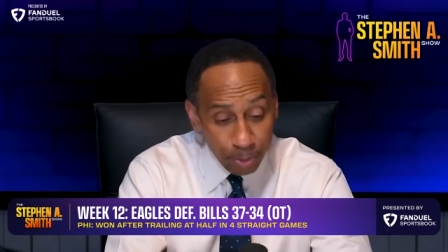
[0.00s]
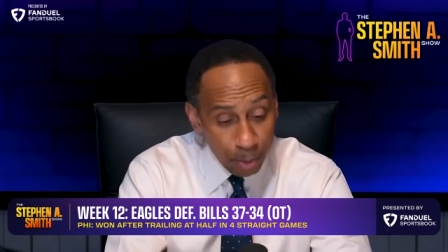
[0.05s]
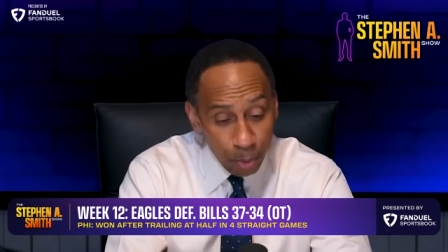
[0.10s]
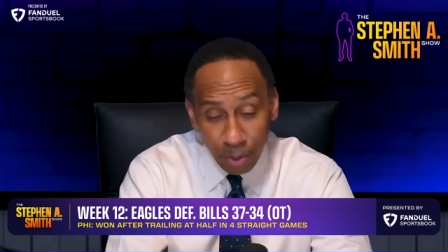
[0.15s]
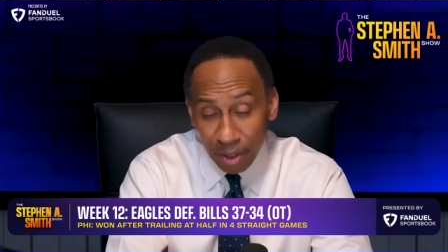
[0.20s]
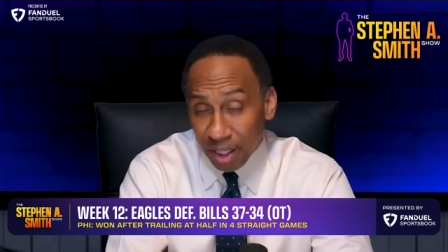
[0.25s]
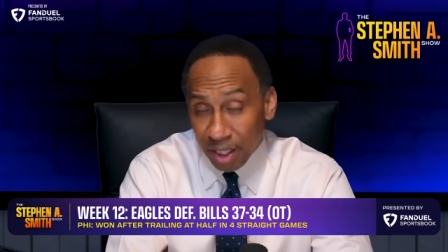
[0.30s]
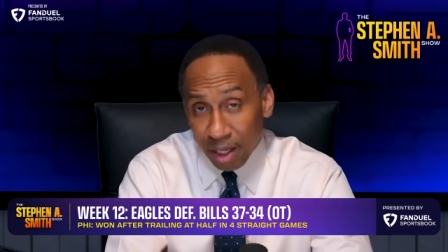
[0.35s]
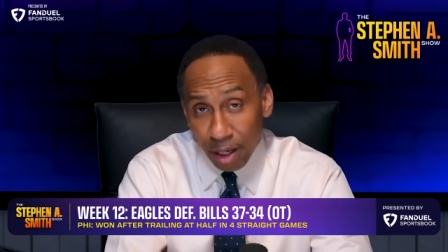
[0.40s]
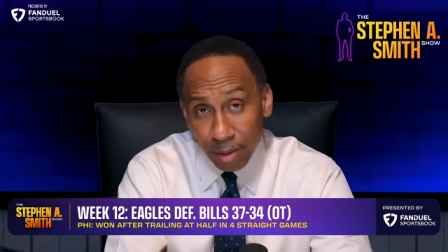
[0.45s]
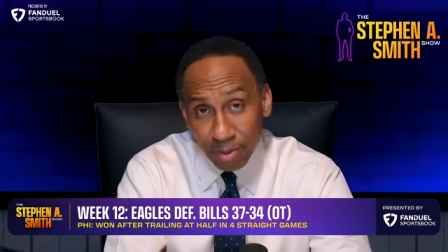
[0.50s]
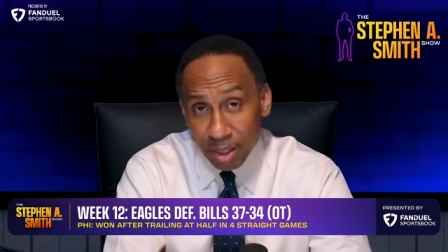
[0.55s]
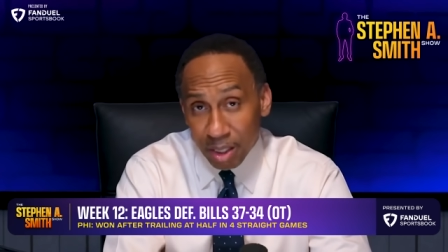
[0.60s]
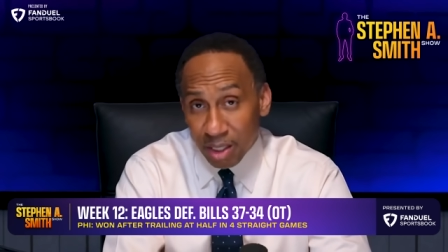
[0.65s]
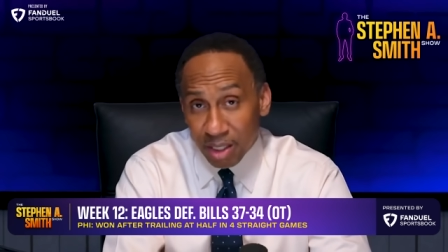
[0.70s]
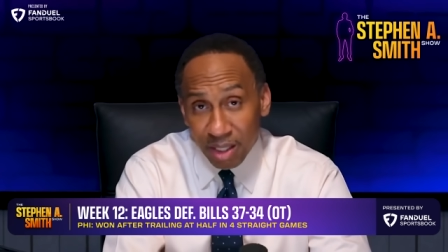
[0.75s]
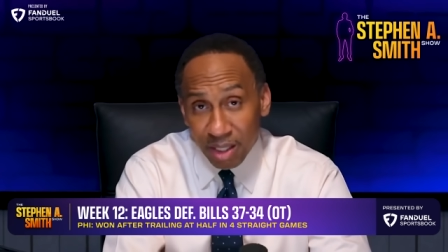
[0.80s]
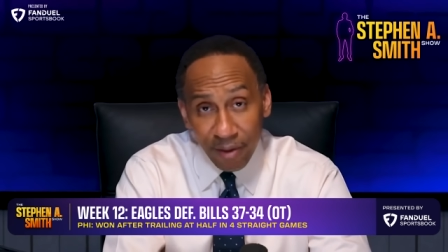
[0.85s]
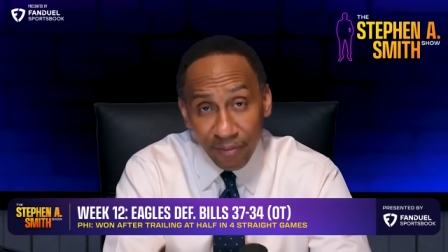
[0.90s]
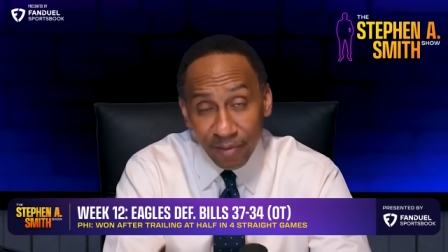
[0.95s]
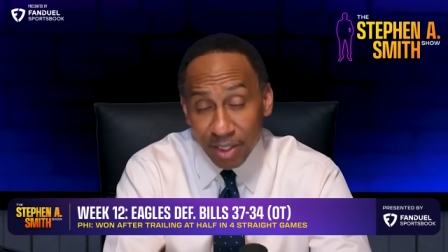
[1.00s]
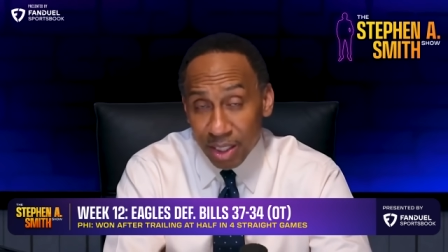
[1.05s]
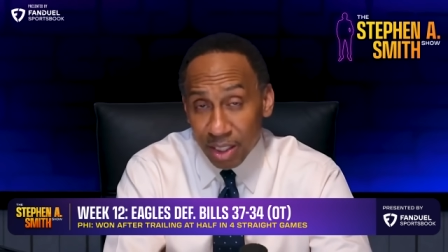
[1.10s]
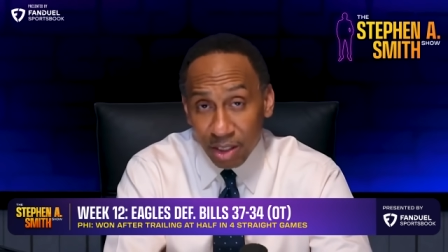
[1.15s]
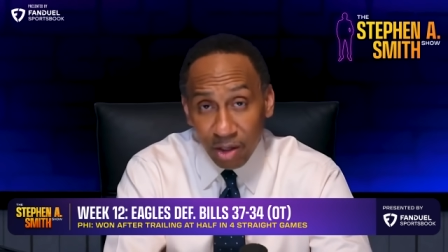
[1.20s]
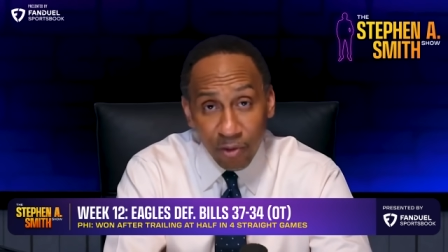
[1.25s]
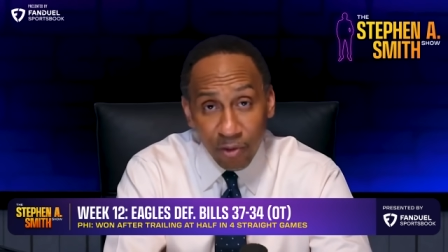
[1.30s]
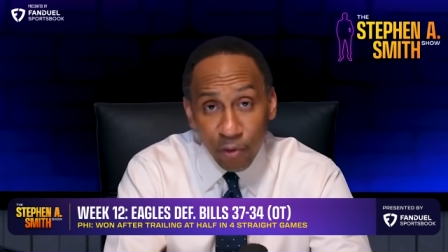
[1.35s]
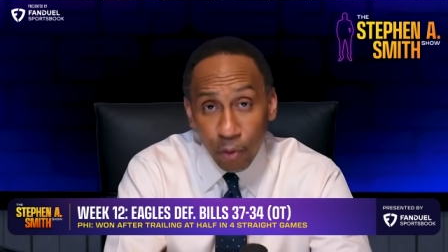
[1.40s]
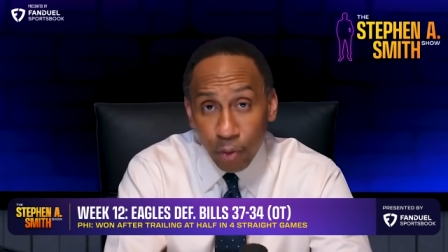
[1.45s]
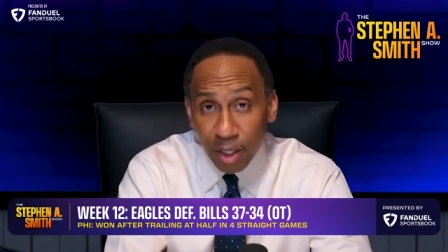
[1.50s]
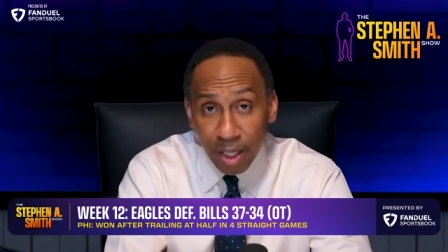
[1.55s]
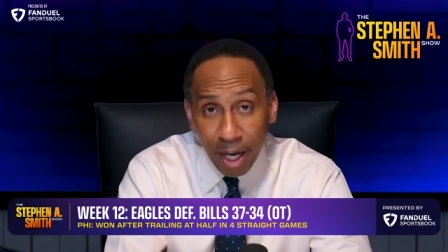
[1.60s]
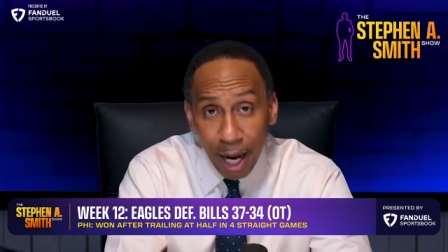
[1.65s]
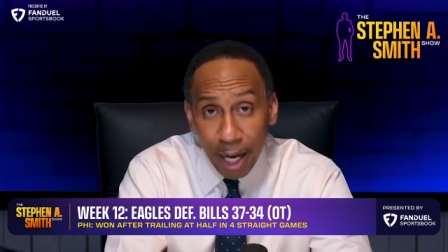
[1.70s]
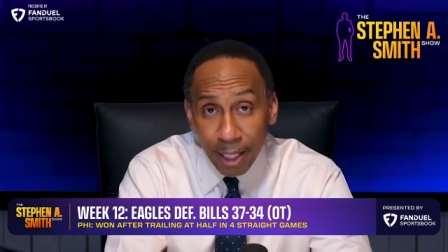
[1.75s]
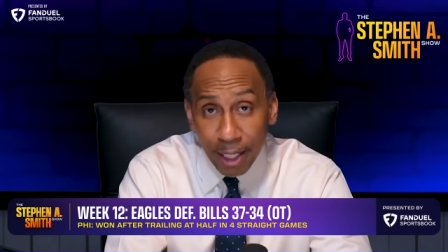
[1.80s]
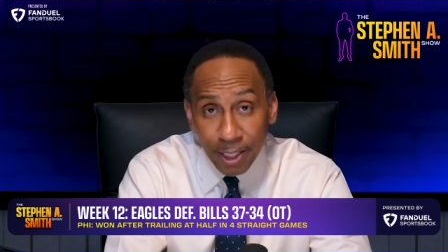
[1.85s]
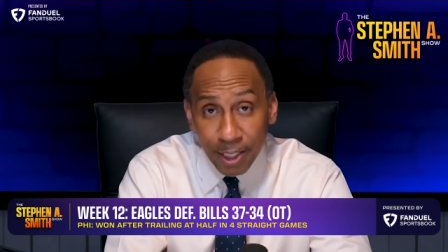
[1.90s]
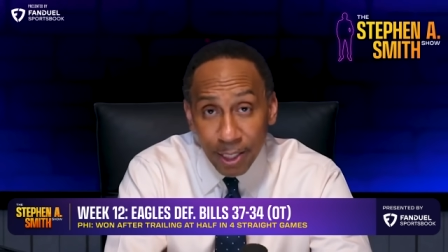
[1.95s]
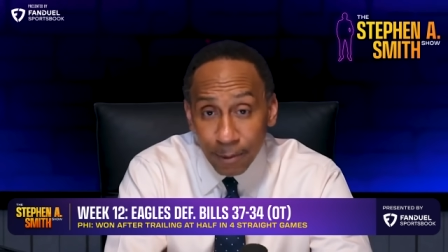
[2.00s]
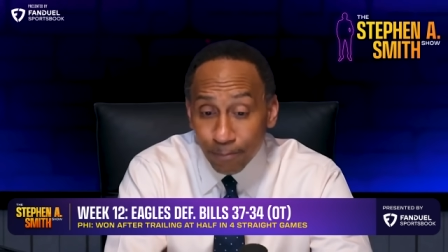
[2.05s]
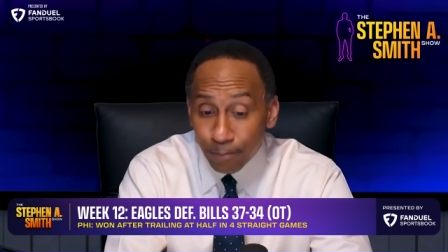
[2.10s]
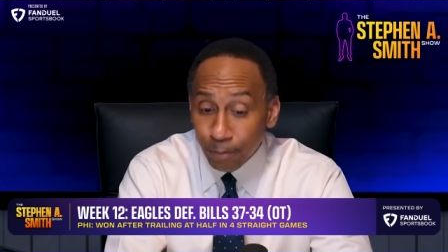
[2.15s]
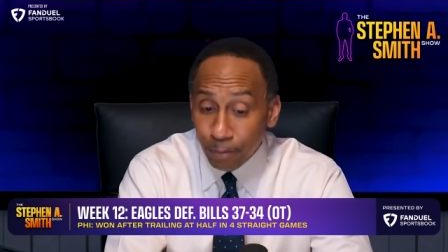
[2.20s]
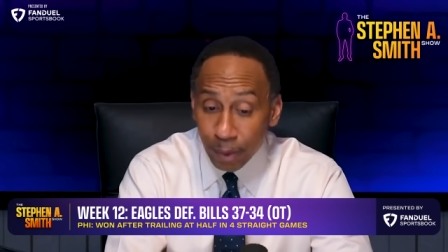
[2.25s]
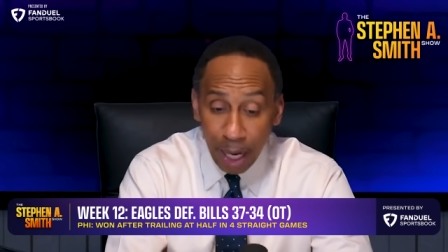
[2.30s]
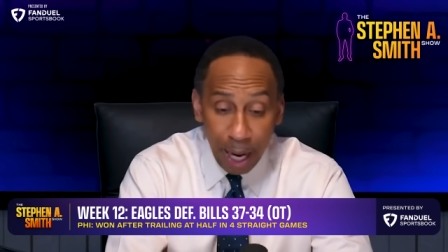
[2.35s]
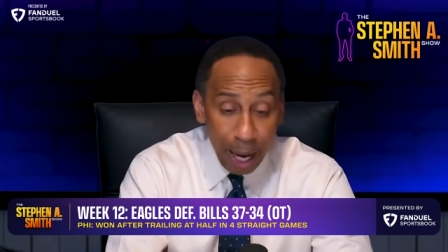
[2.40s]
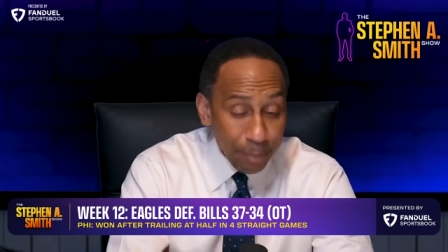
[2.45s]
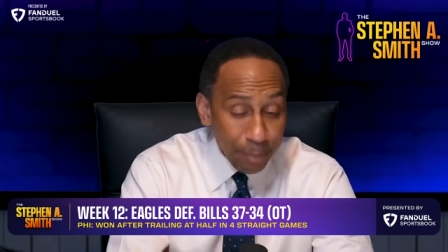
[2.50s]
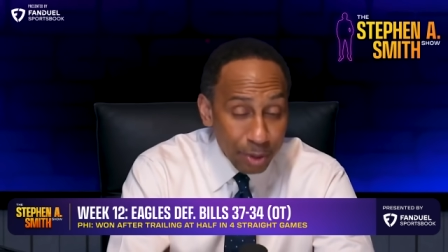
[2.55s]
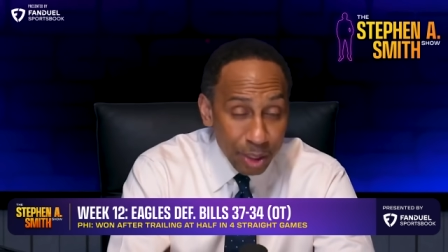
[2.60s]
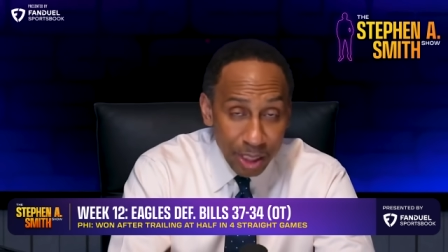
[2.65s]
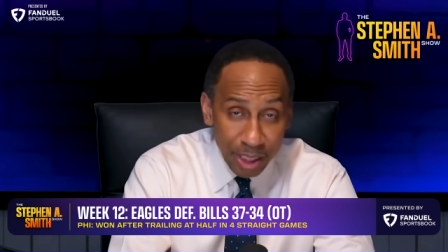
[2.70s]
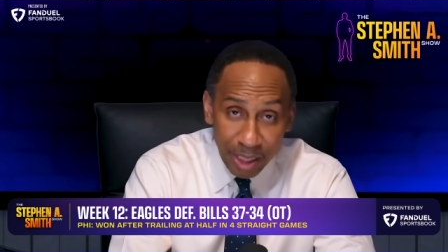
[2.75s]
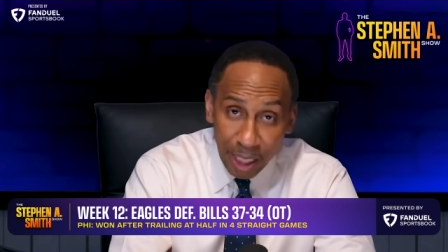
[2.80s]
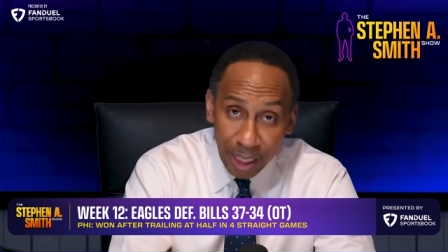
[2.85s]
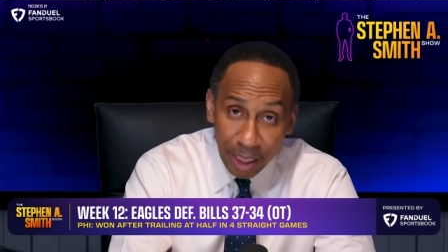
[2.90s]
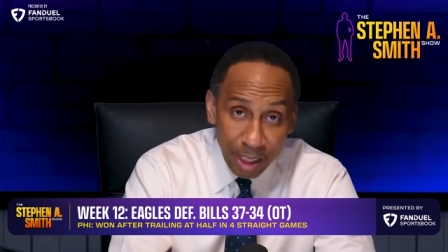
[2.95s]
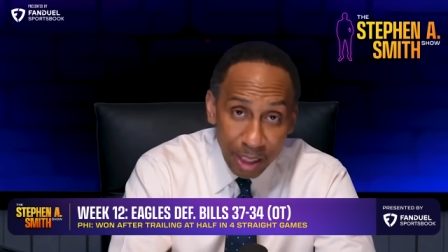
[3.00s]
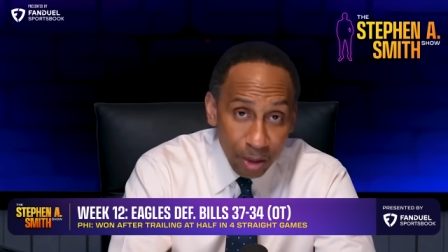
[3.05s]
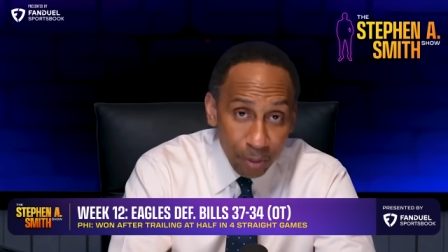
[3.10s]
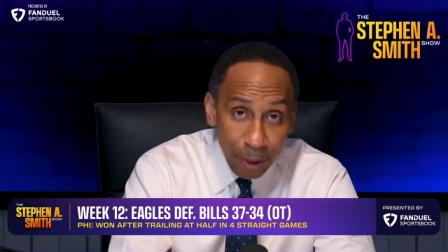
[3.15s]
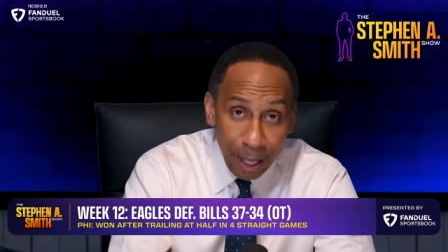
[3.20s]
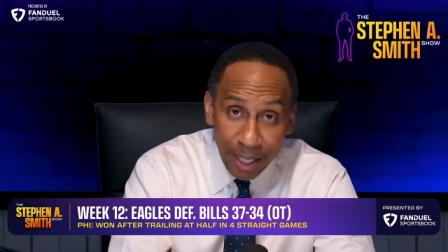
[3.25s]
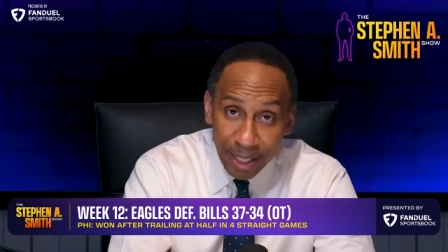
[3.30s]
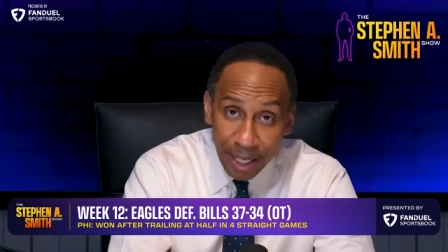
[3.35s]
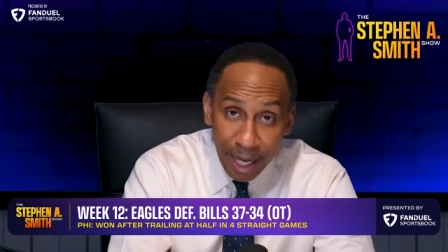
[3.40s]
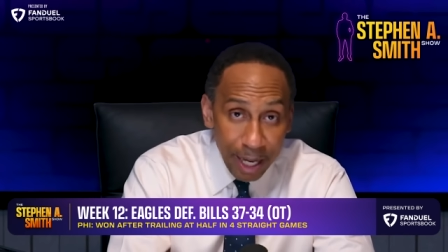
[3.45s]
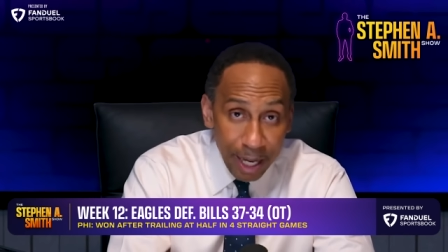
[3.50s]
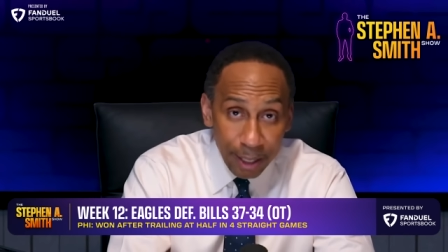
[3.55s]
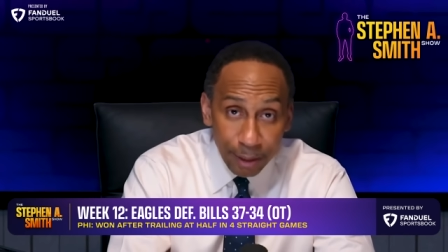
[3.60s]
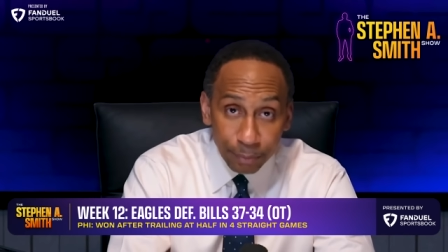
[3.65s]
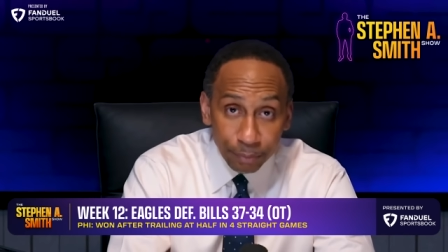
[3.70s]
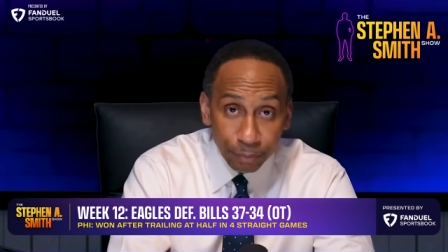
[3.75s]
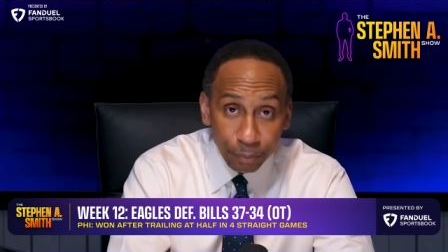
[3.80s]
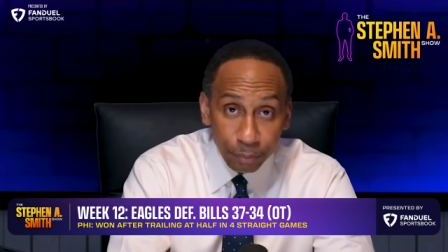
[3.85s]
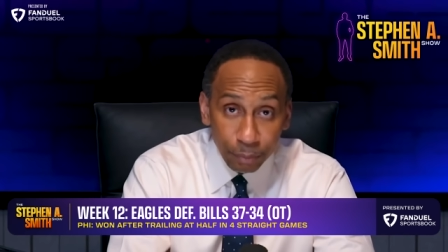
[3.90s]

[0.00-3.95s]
But when it comes to the San Francisco 49ers, I'm just telling you right now,